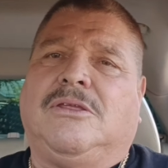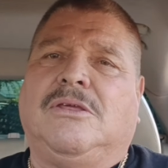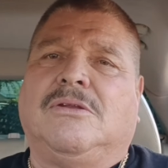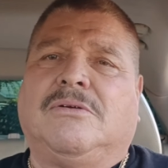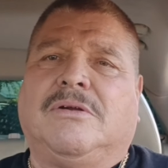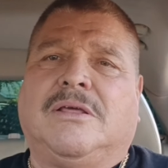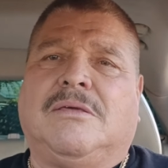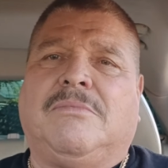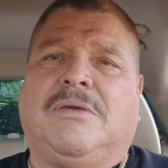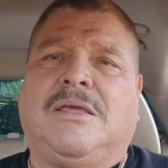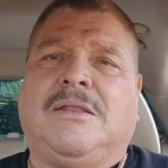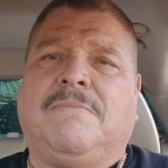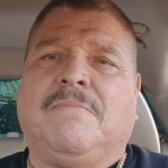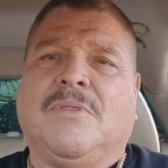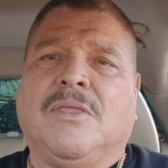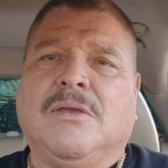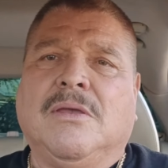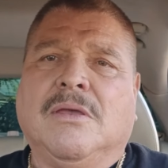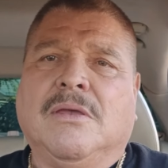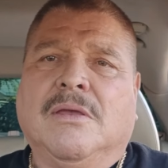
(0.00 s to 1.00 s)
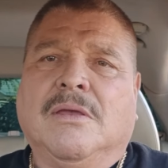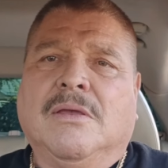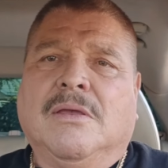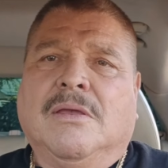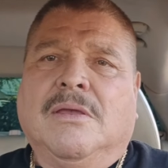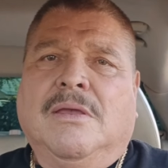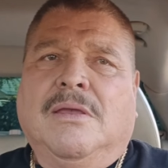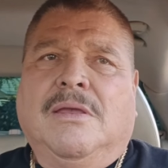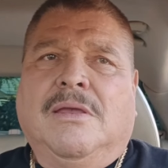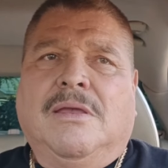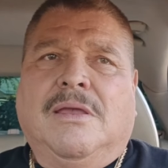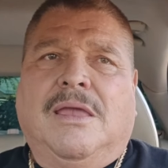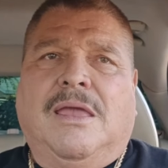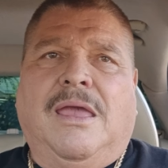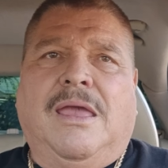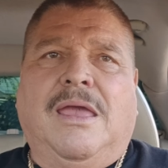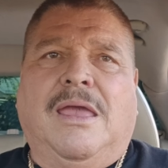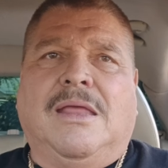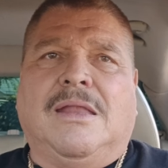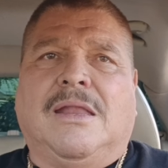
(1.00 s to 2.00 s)
You know what I mean?
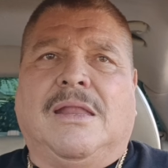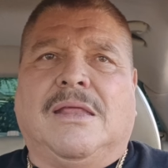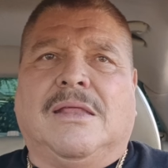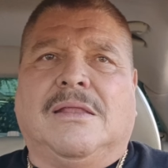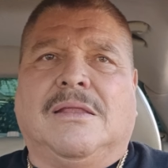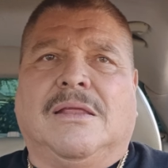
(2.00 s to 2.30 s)
And